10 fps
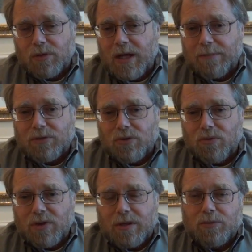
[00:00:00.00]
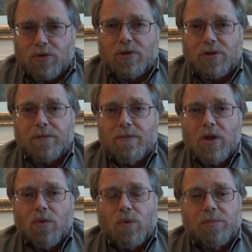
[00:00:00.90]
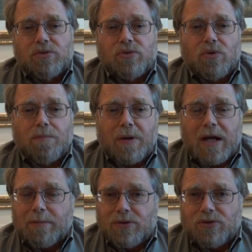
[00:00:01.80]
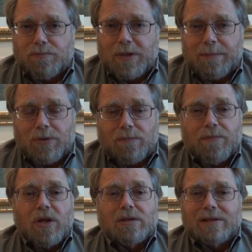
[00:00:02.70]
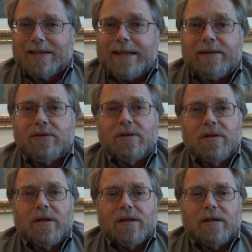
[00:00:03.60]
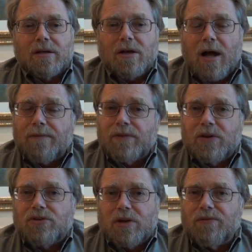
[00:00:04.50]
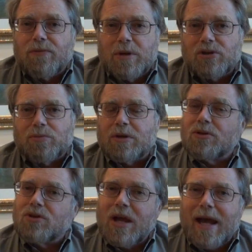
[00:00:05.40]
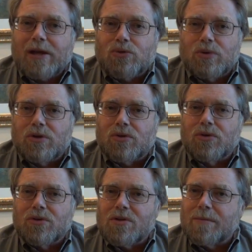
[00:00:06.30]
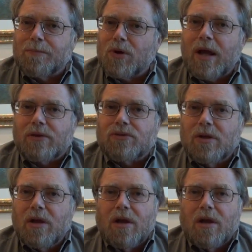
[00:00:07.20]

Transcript: what happened to them earlier when Mr. Obama's people leaked confidential information about their tax return to the press.